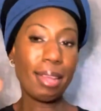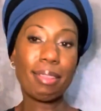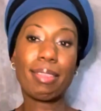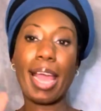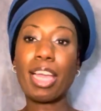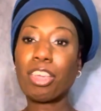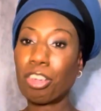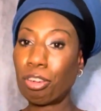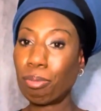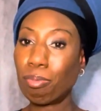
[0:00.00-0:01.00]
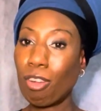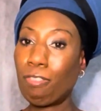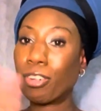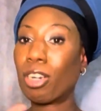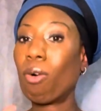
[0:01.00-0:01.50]
Thank you
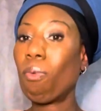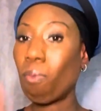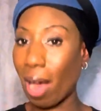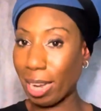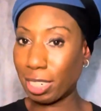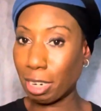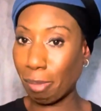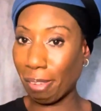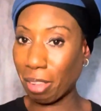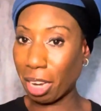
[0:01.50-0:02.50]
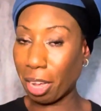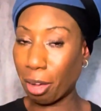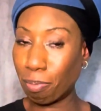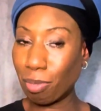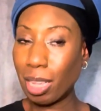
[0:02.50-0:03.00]
for watching my
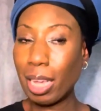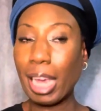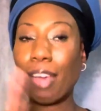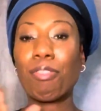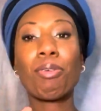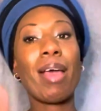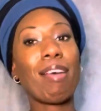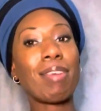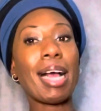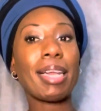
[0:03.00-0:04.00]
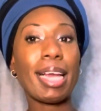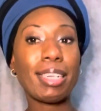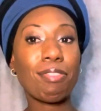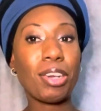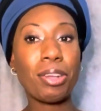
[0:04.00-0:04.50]
video. If you have not
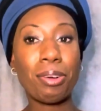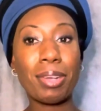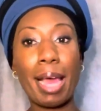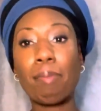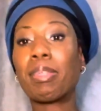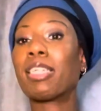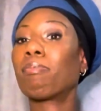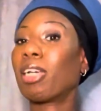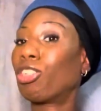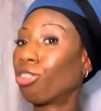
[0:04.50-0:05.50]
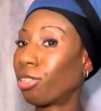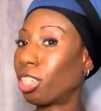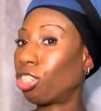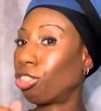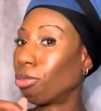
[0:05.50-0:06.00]
liked the video yet, please make sure
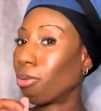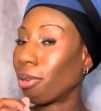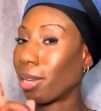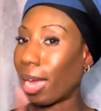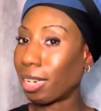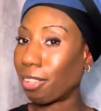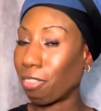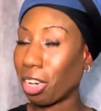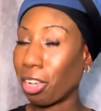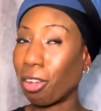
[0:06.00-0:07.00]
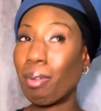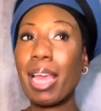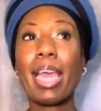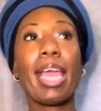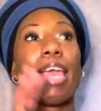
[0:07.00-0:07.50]
that you like the video.
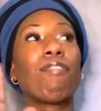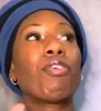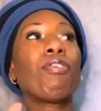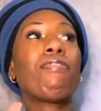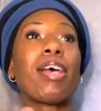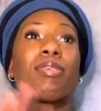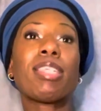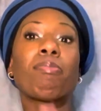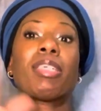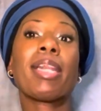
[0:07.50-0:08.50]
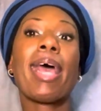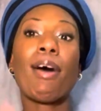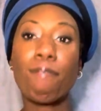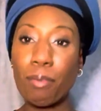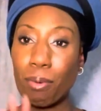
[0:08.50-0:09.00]
If you found something
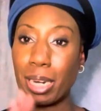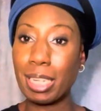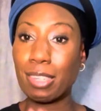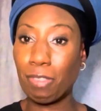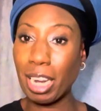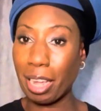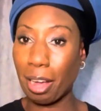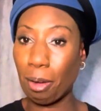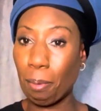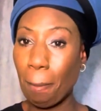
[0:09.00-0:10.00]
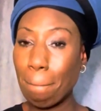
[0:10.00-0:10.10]
helpful in this video,